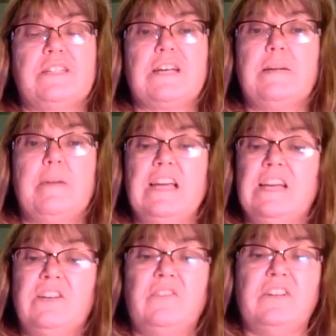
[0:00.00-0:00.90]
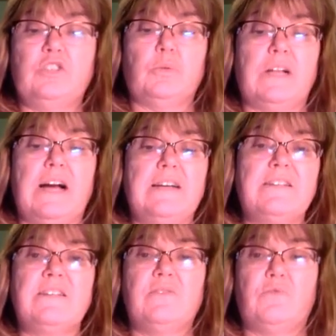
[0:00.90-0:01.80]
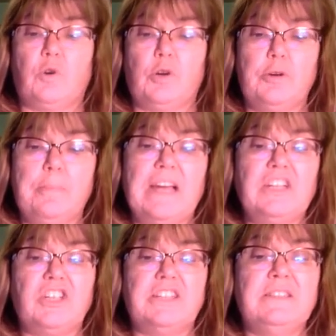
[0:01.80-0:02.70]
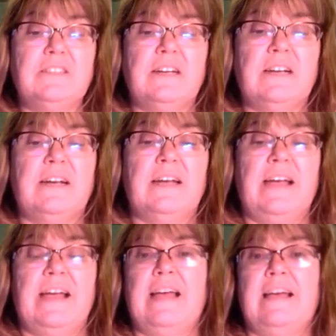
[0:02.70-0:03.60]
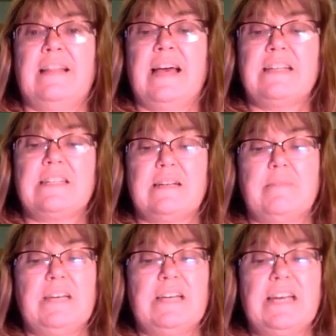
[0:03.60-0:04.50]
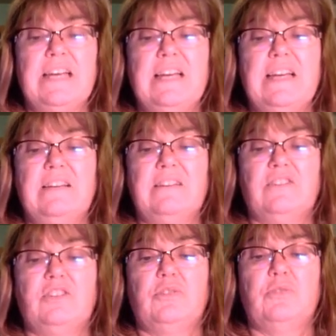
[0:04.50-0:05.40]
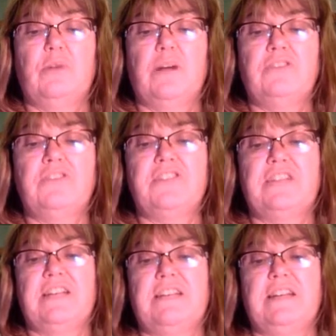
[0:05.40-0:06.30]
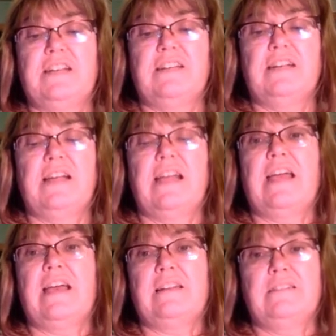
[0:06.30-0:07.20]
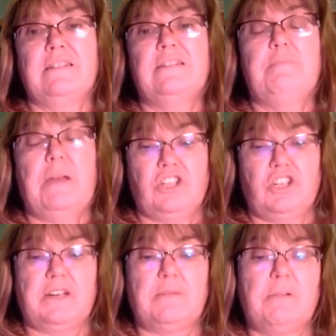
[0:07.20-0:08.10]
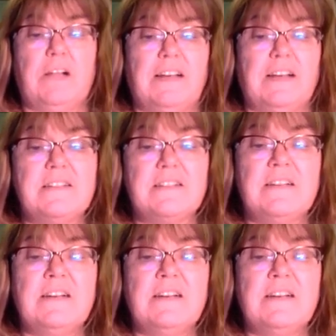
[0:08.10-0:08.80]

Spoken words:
going to be individualized for your patient, and that is going to be key to understanding and patient compliance.